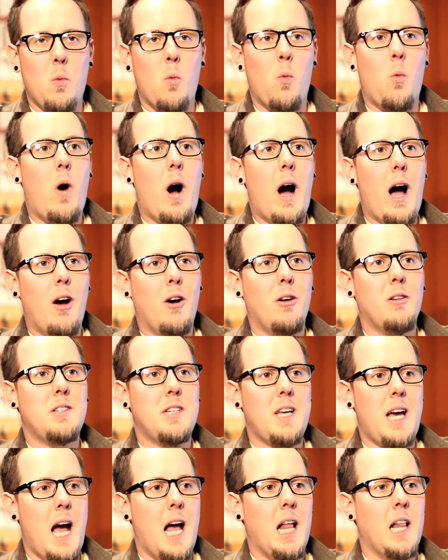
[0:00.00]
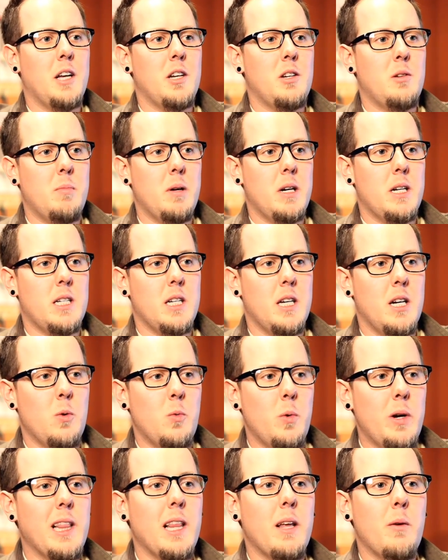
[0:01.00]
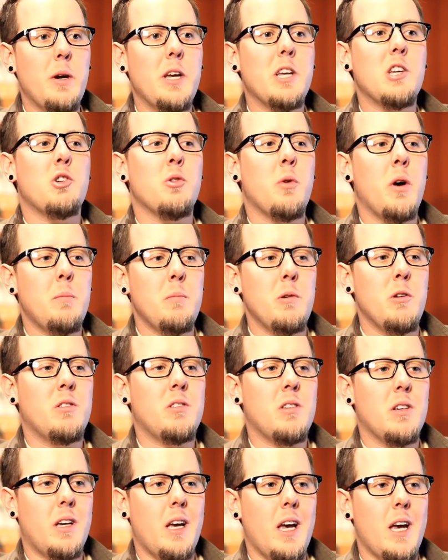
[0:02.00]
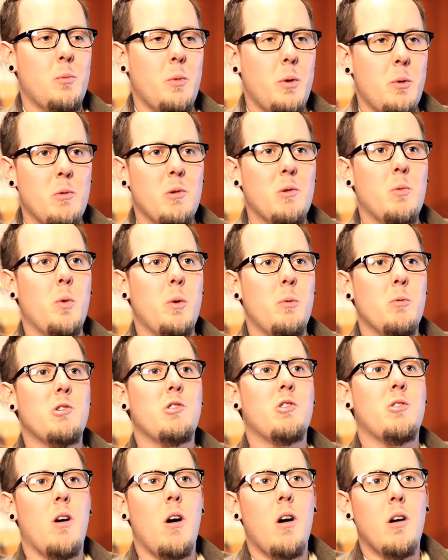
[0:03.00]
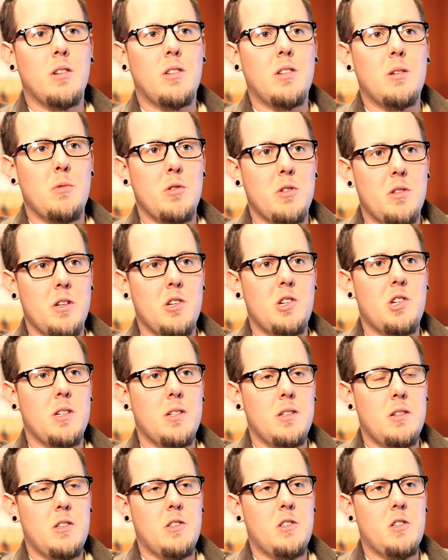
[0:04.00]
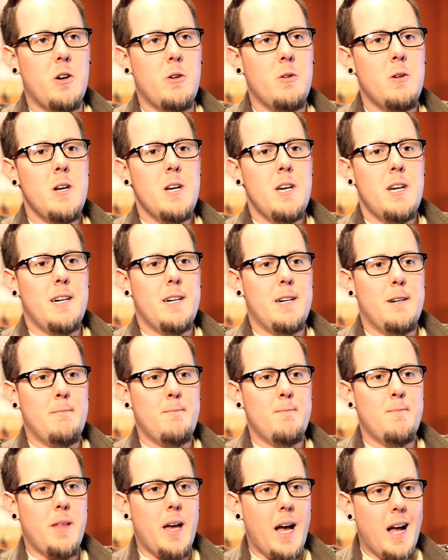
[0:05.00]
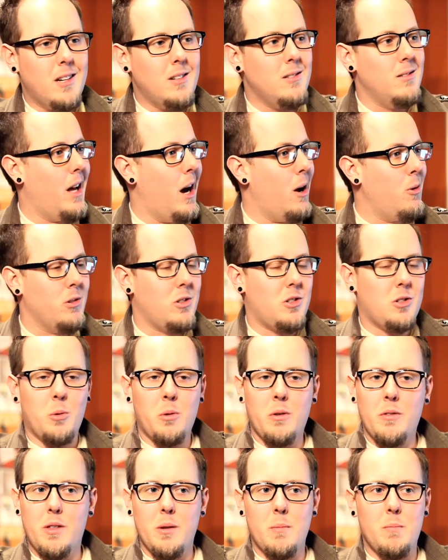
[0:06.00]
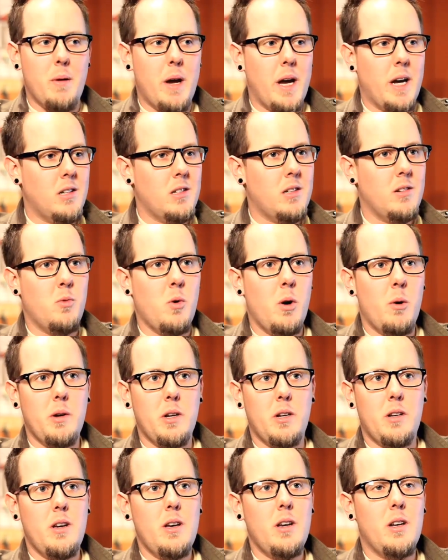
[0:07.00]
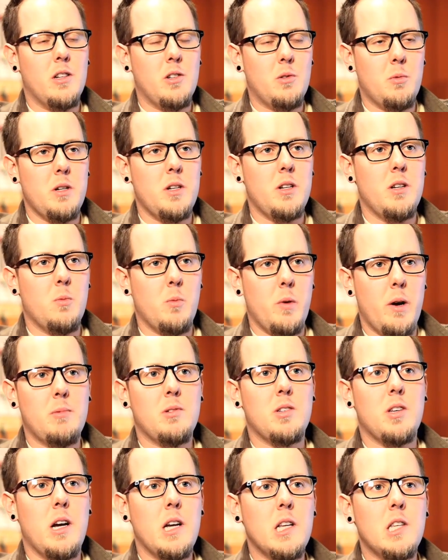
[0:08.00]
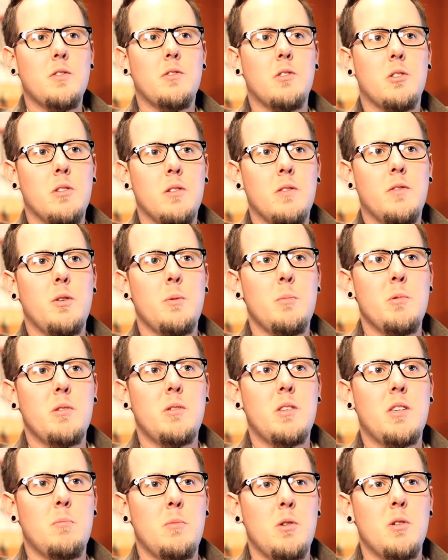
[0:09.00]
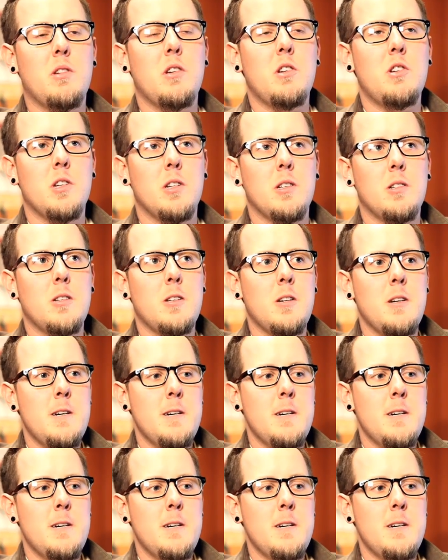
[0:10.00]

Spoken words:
wild talent, but we enjoyed music, and we were drawn to musicians, and so that was sort of the base of what we did, is we did websites for musicians.